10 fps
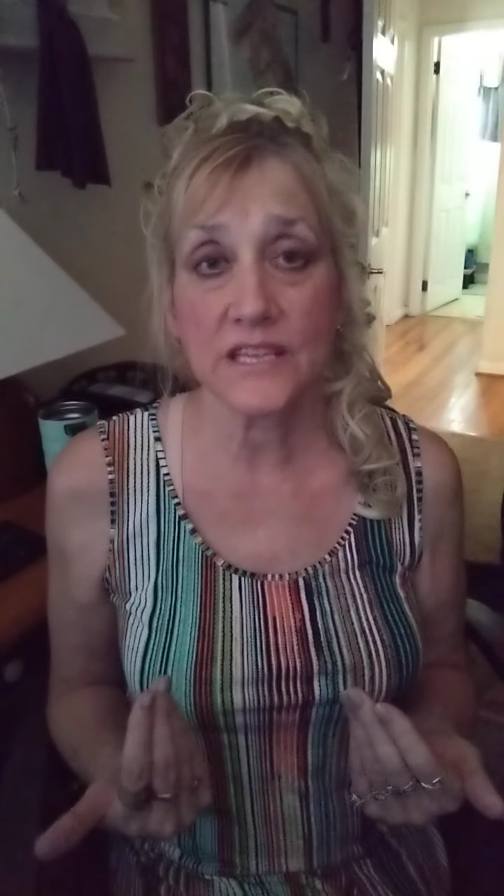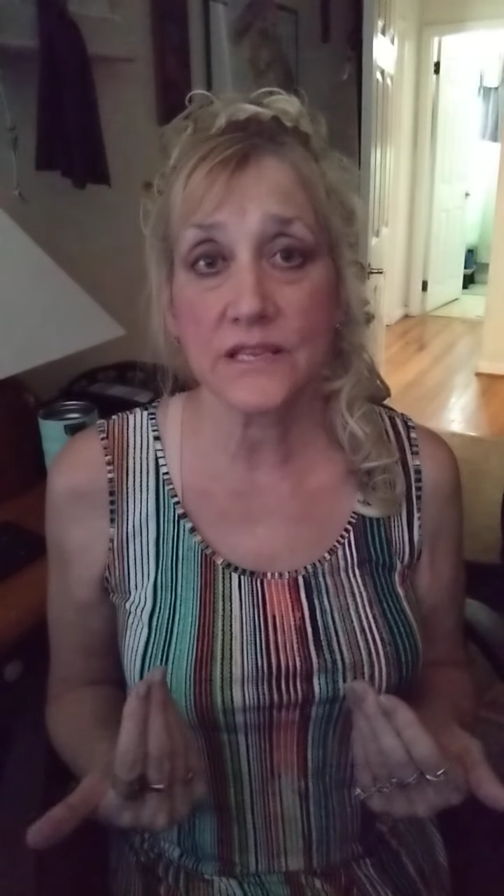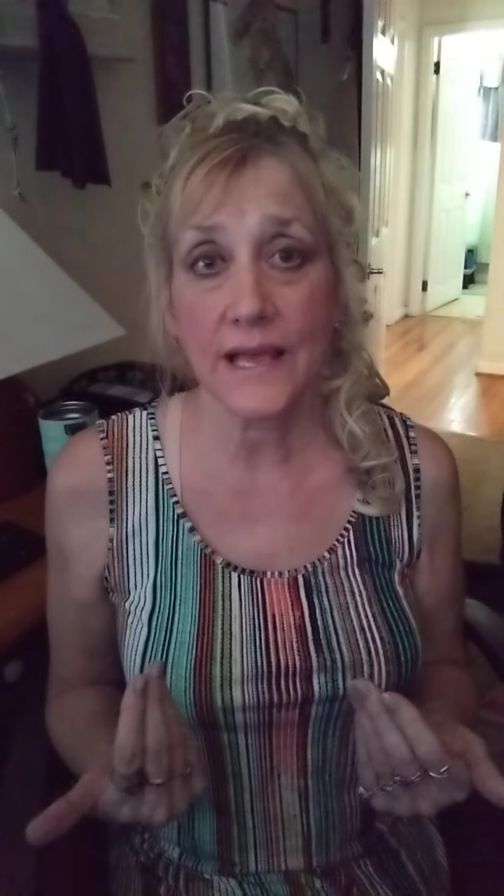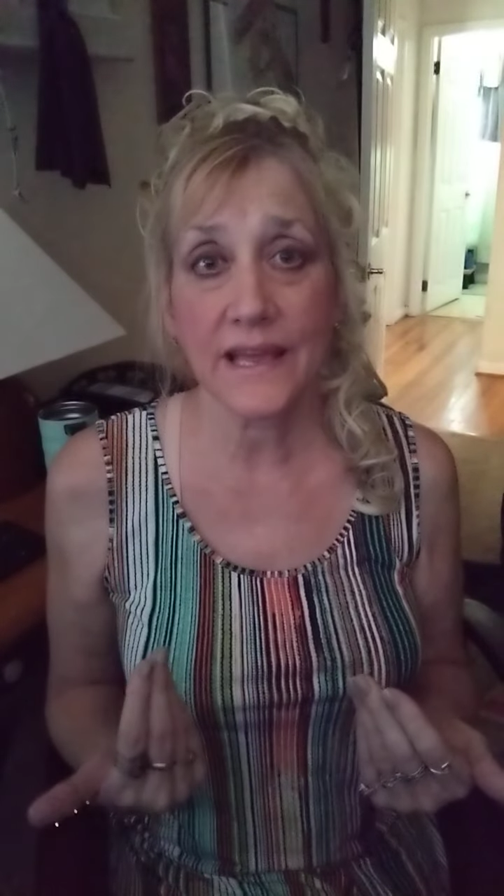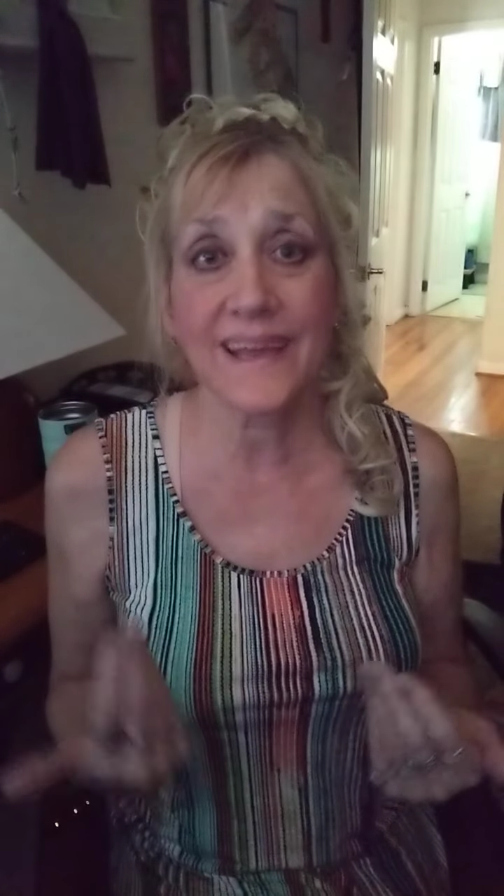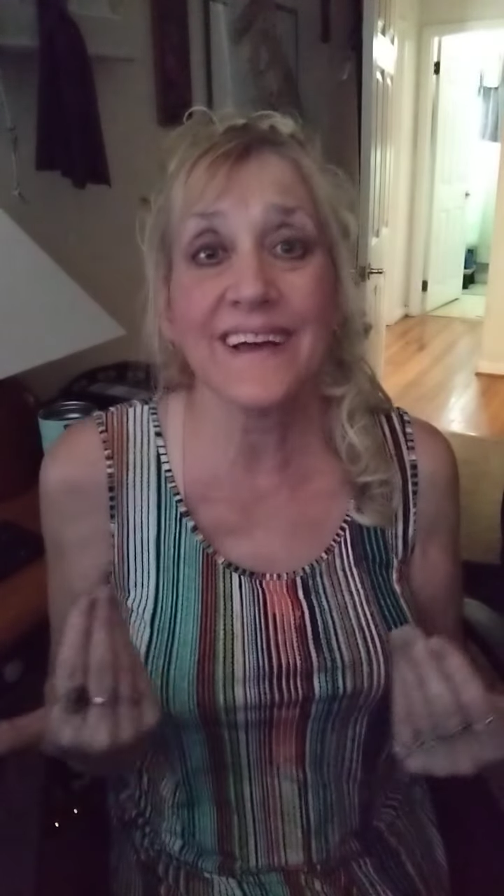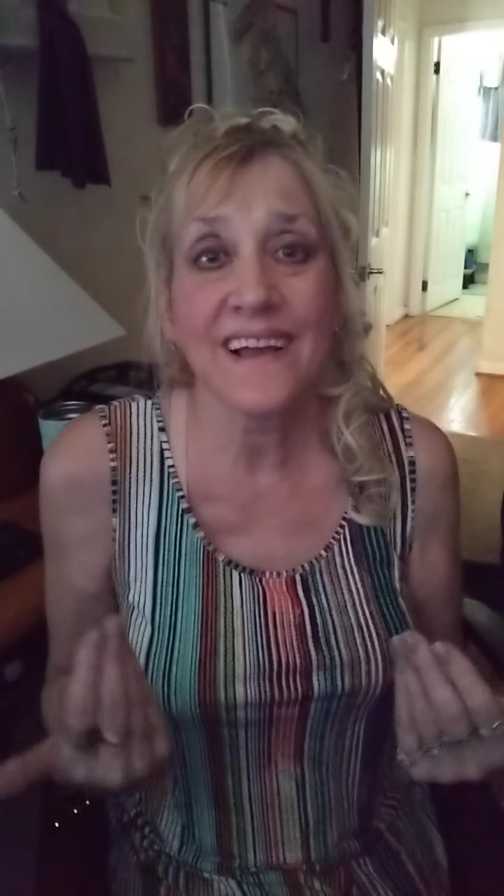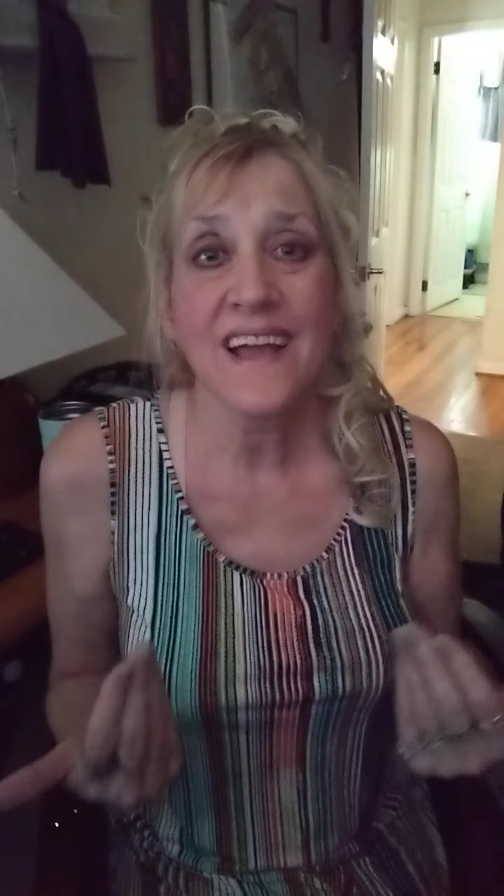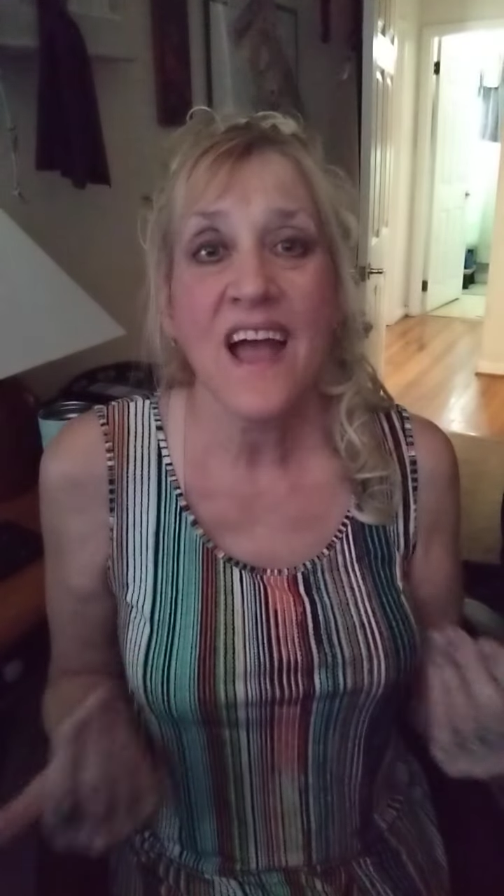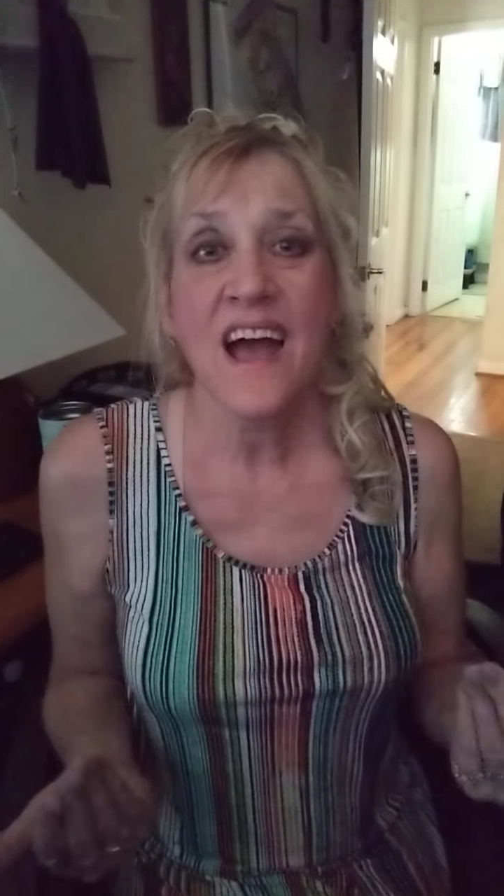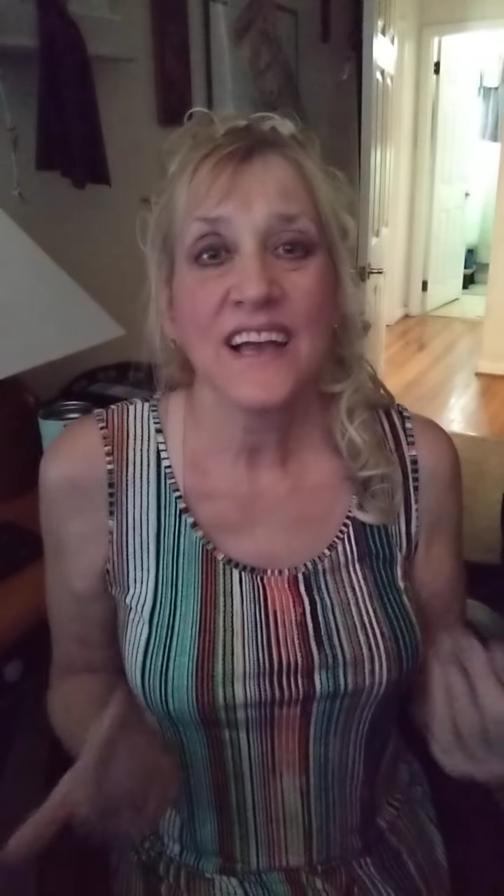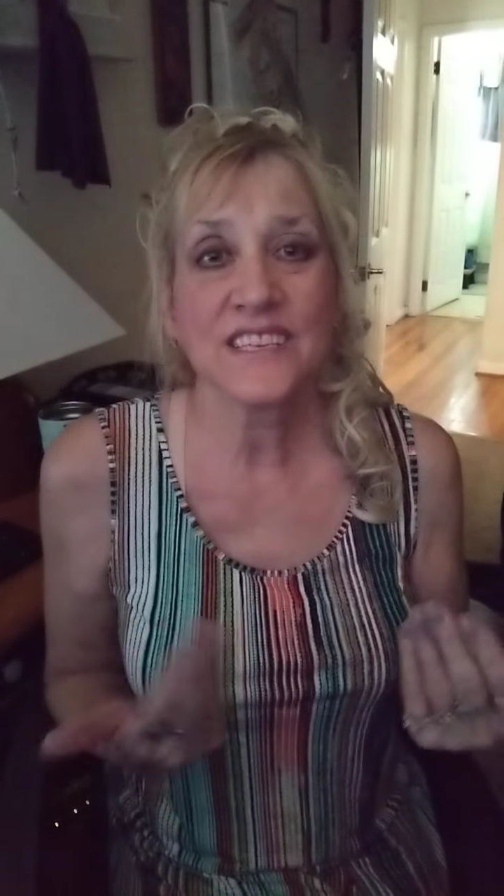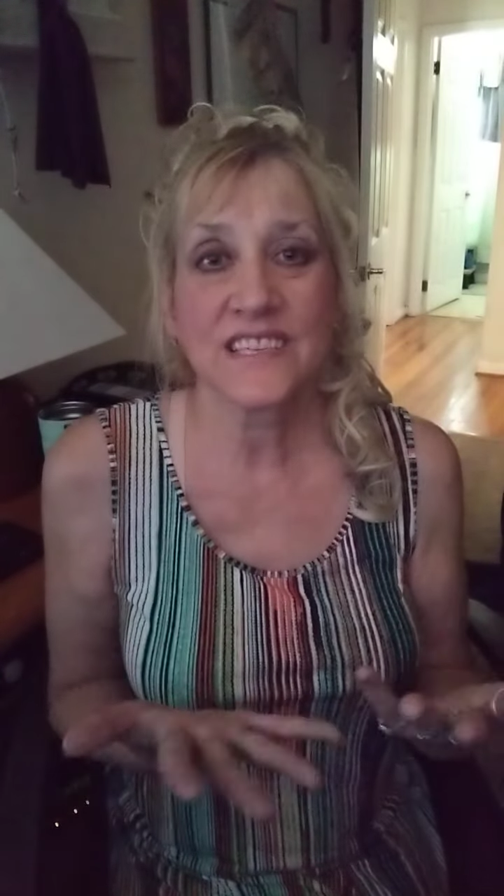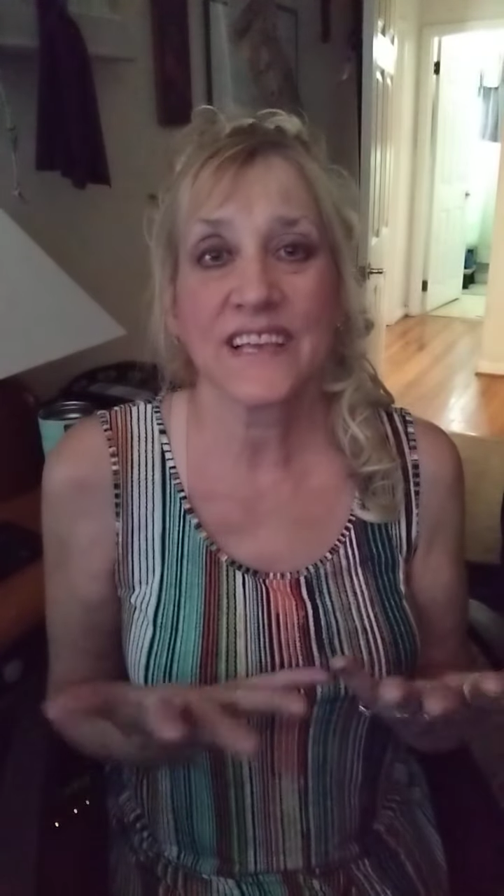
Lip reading: It's like it's